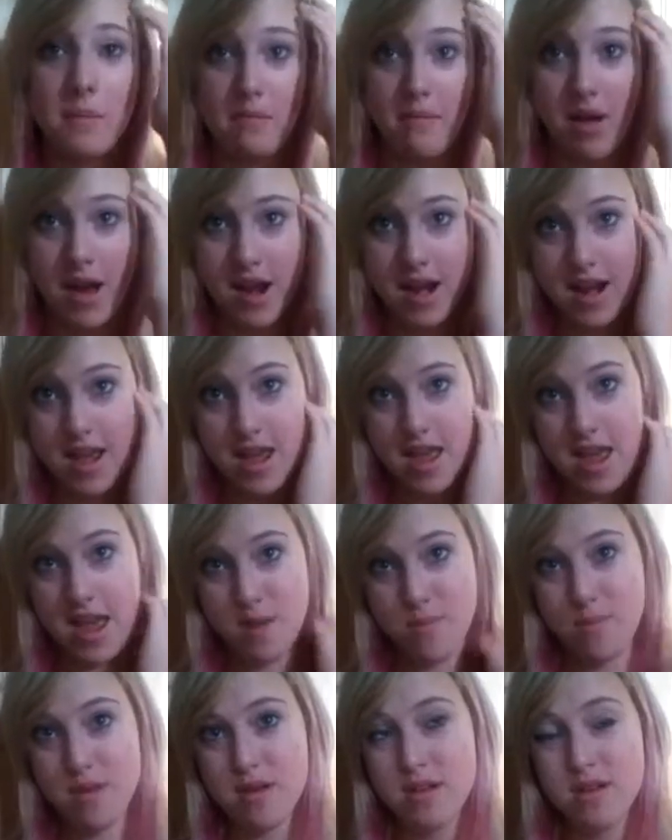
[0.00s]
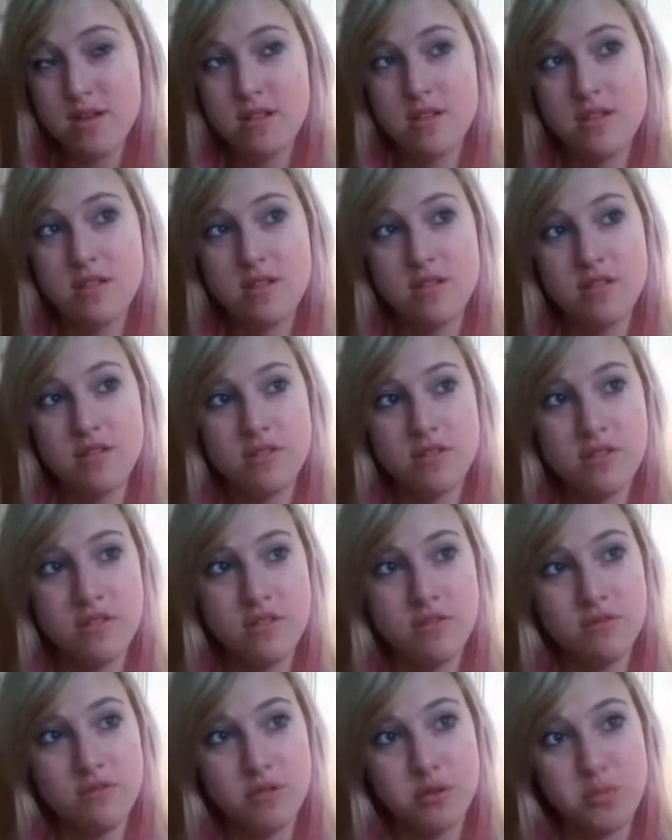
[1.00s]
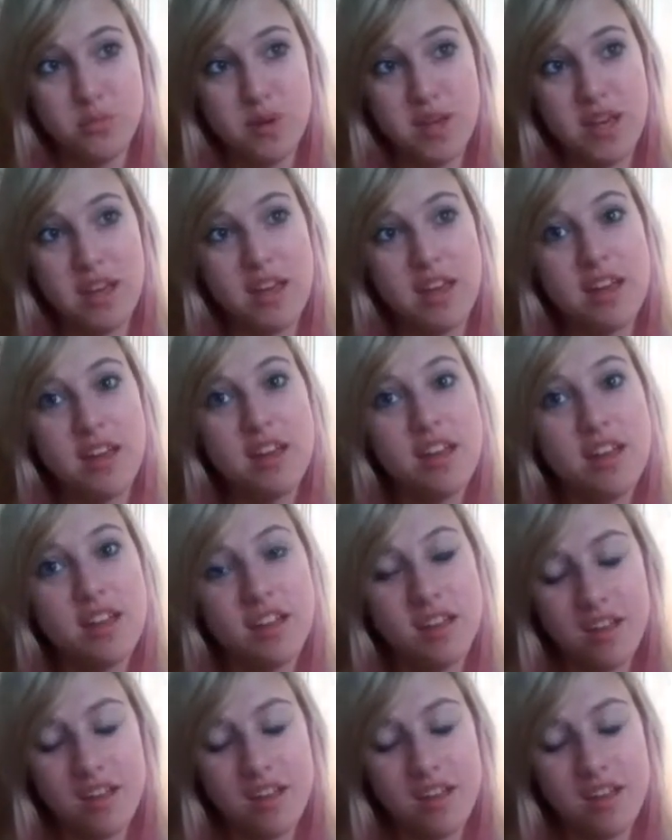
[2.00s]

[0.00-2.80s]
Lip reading: My name would be...